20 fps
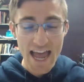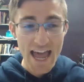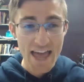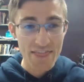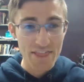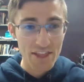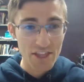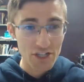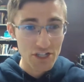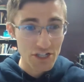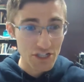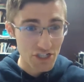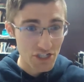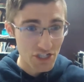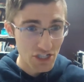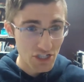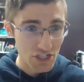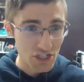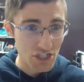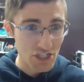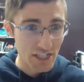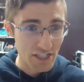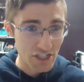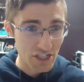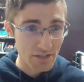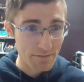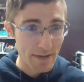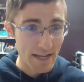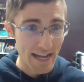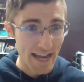and then the decisions that
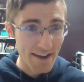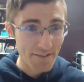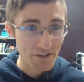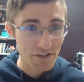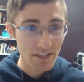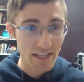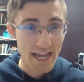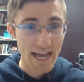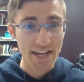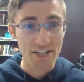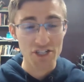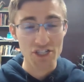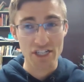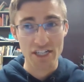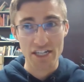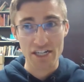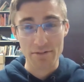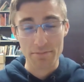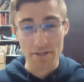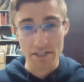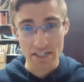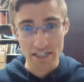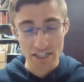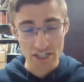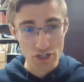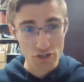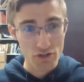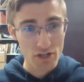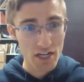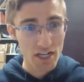she made after that. She ended up getting
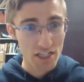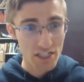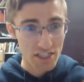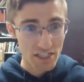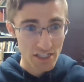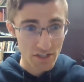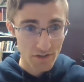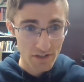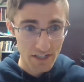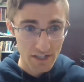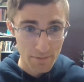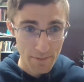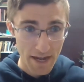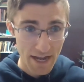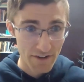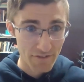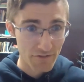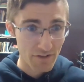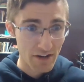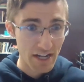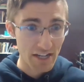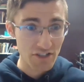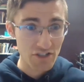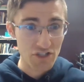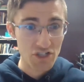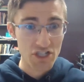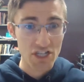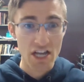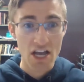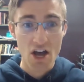into drugs, going to bad
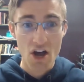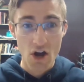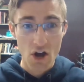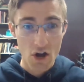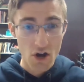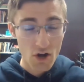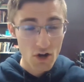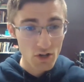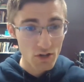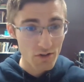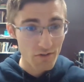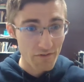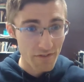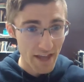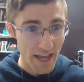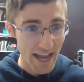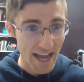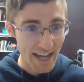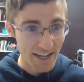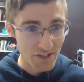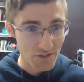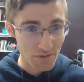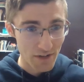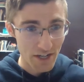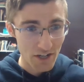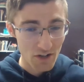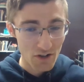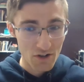friends, all of that, right?